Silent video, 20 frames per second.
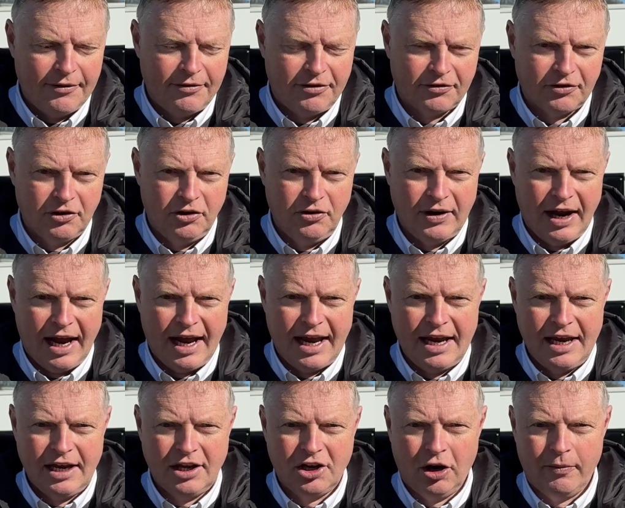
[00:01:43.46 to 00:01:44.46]
through
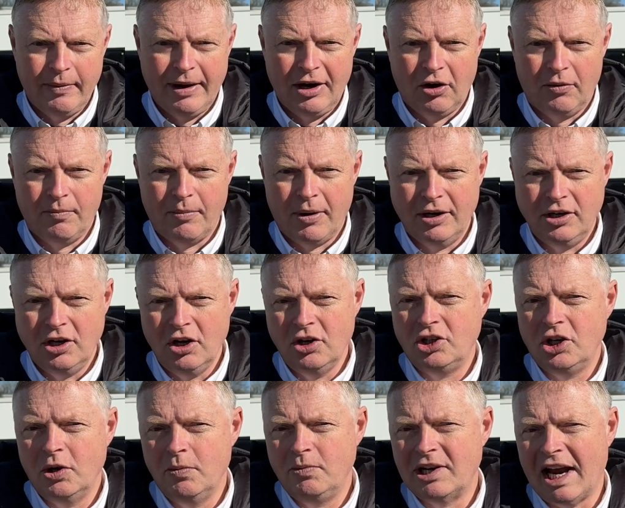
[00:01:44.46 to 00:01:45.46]
a comment on my
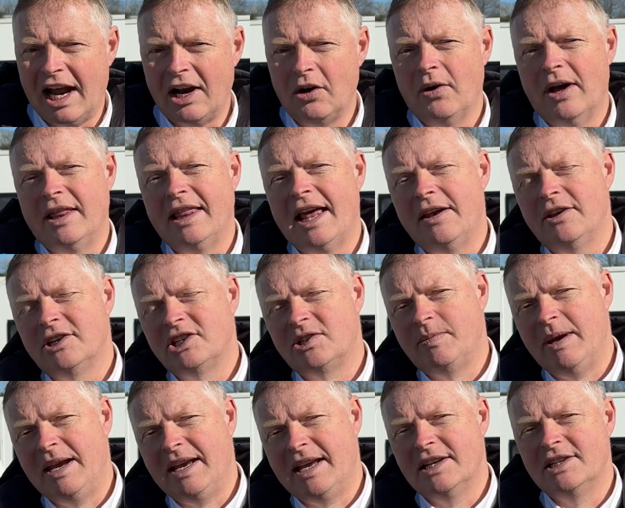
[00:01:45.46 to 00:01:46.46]
YouTube channel and then
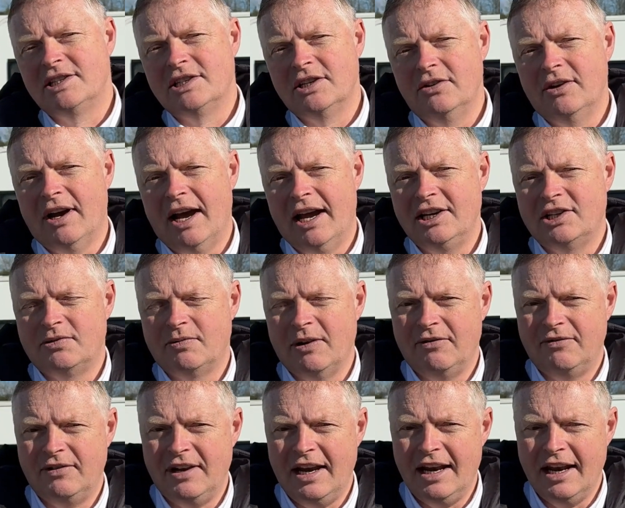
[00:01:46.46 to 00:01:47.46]
speaking to a
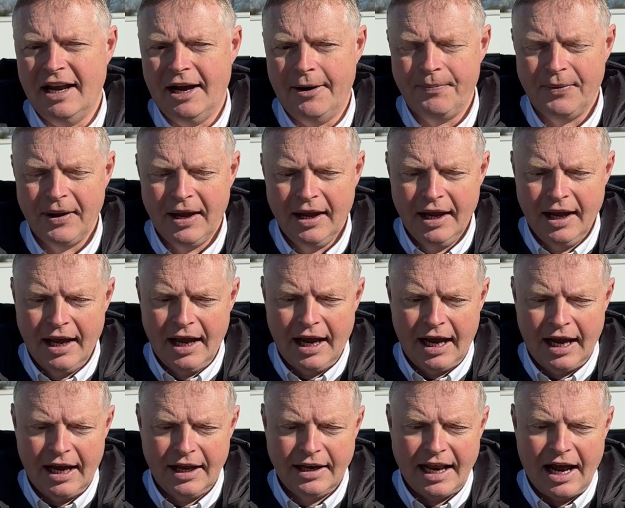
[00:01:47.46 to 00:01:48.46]
Swift dealer.
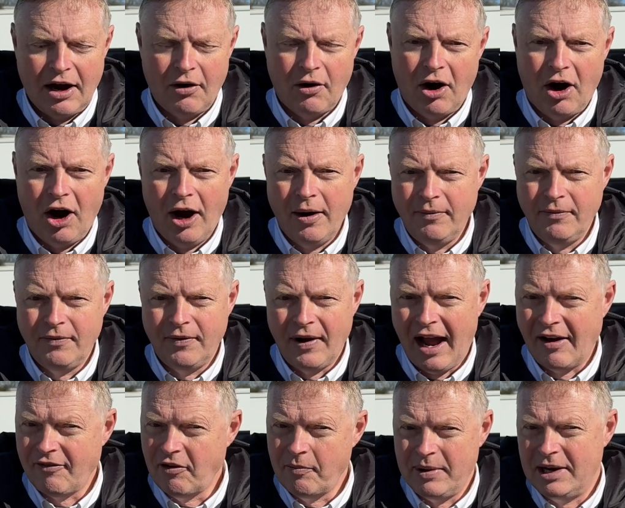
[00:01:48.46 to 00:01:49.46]
Now, I
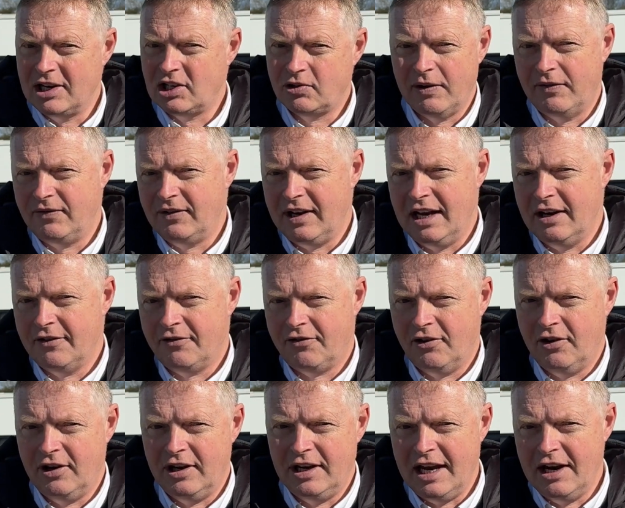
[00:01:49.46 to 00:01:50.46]
haven't been a Swift dealer
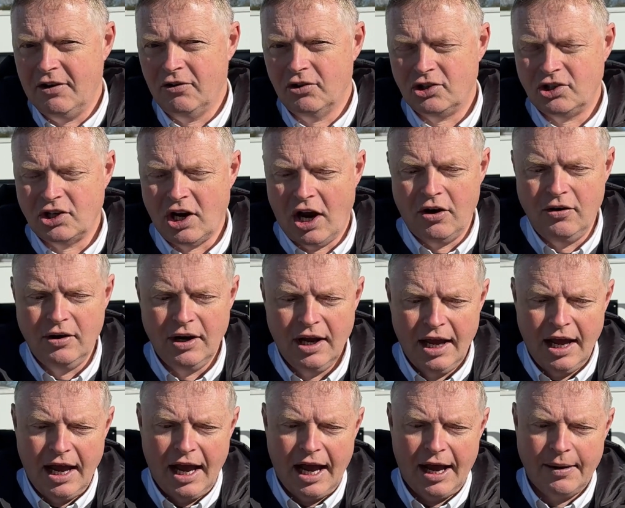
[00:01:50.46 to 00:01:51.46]
for a year or so,
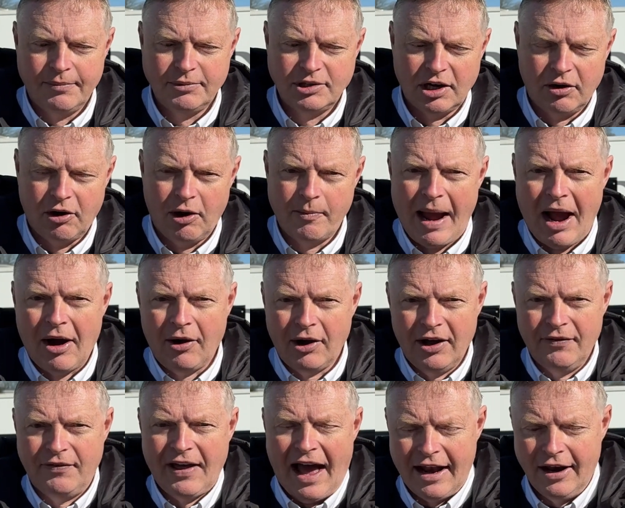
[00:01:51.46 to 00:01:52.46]
so I'm out
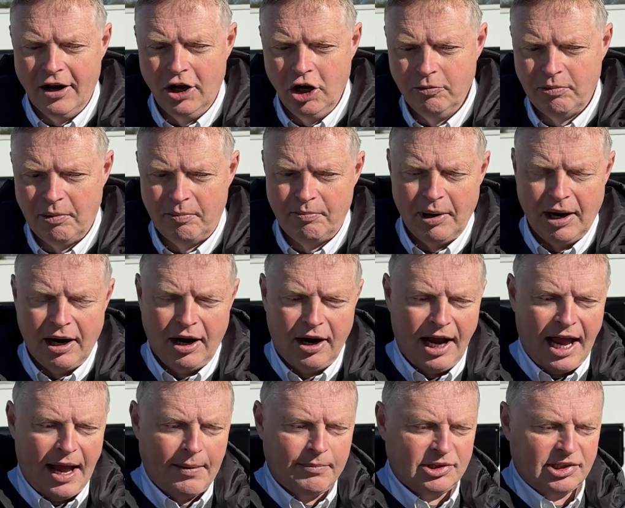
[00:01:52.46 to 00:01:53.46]
of that loop, but
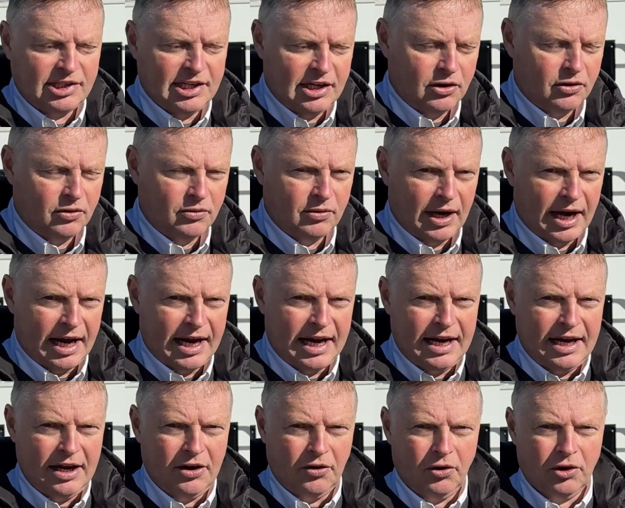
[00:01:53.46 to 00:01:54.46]
I am still
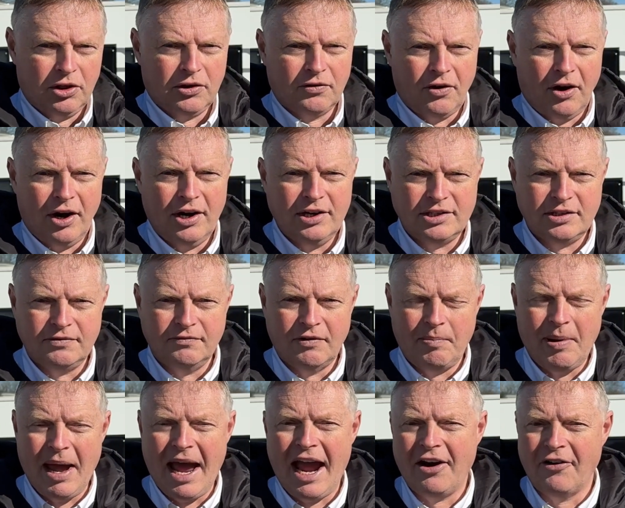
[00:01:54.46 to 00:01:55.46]
a authorised
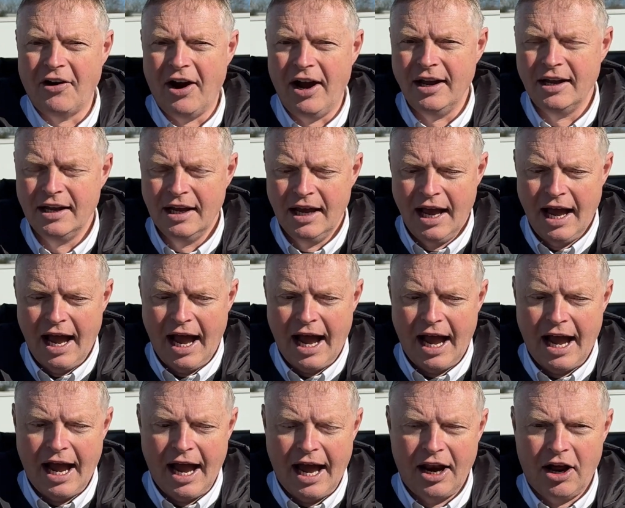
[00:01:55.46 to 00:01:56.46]
repairer,
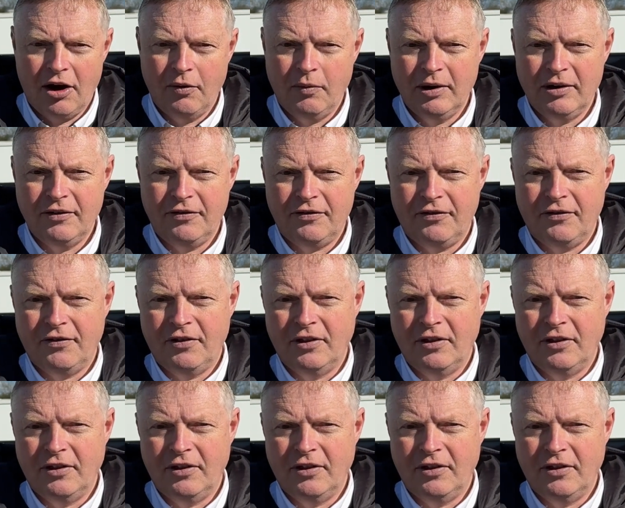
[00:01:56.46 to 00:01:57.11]
and I would have